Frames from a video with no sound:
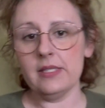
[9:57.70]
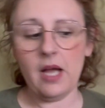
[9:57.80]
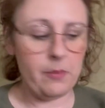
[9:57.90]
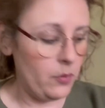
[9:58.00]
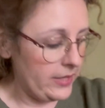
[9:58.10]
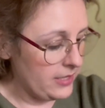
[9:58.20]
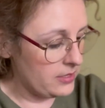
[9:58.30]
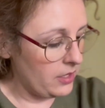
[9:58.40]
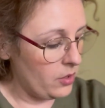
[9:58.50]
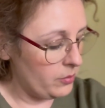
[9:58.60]
a couple weeks
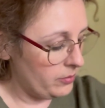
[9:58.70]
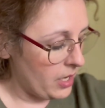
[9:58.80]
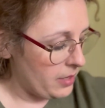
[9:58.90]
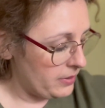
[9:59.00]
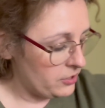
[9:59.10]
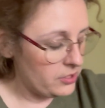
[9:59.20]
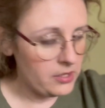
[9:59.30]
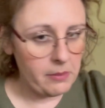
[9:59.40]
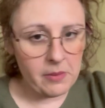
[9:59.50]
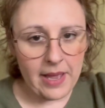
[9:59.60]
ago and bought a bunch of
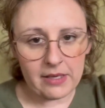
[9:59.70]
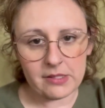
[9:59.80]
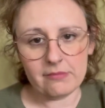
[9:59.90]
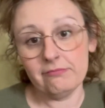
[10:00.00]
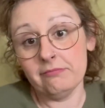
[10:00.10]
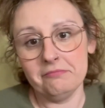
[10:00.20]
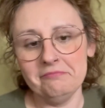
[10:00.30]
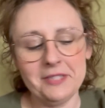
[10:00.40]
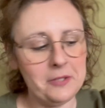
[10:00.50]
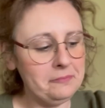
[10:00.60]
summer bags.
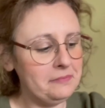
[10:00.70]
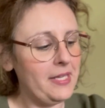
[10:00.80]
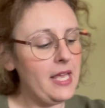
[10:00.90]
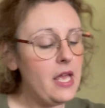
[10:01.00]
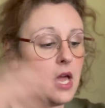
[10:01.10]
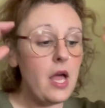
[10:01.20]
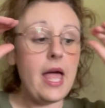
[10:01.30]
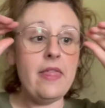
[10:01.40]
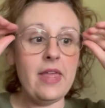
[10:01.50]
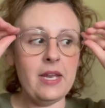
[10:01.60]
So,
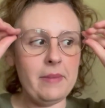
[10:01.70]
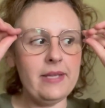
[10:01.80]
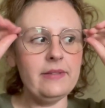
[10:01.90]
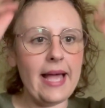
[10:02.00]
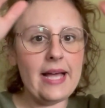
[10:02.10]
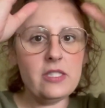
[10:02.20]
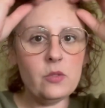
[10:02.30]
and then my last